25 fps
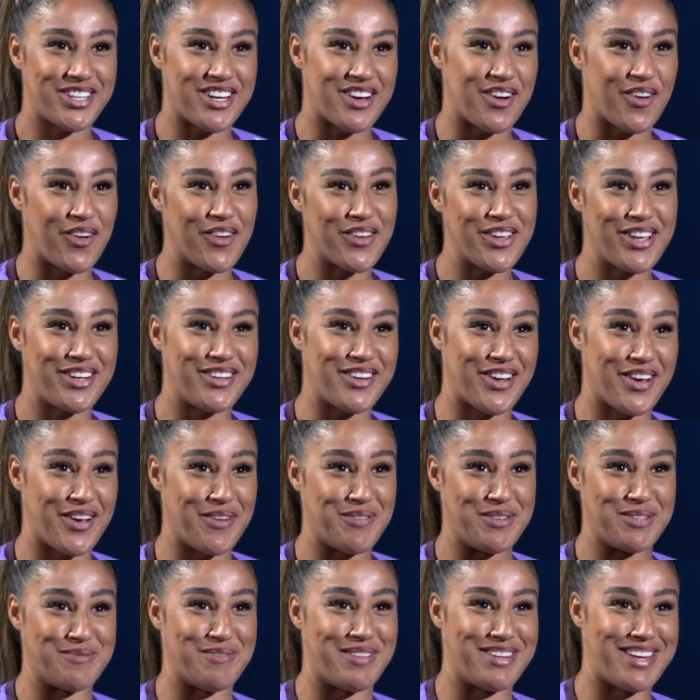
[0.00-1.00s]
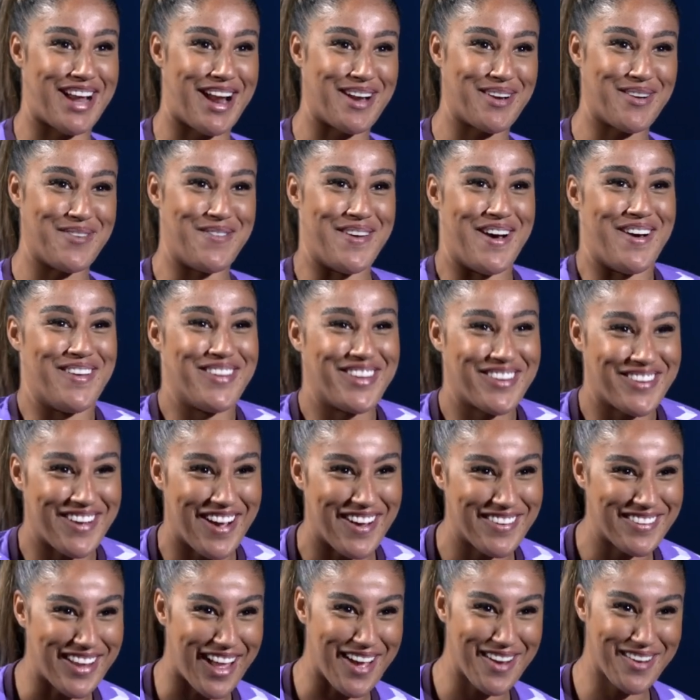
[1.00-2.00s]
and all you'd hear was my dad come out of the
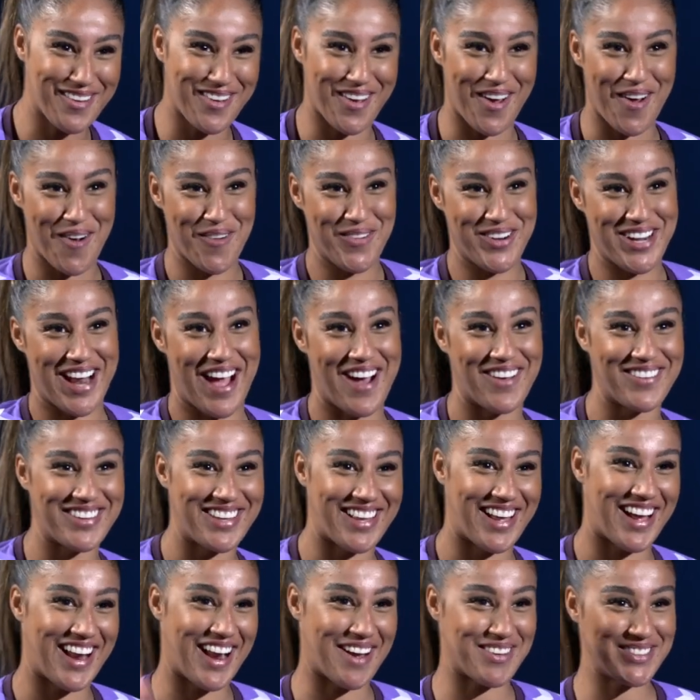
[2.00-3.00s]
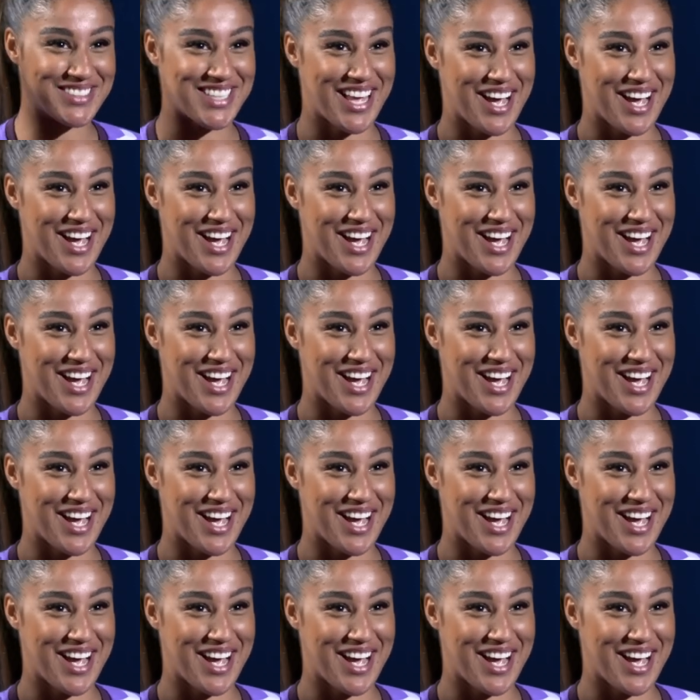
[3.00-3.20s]
crowd like, go now. And then I was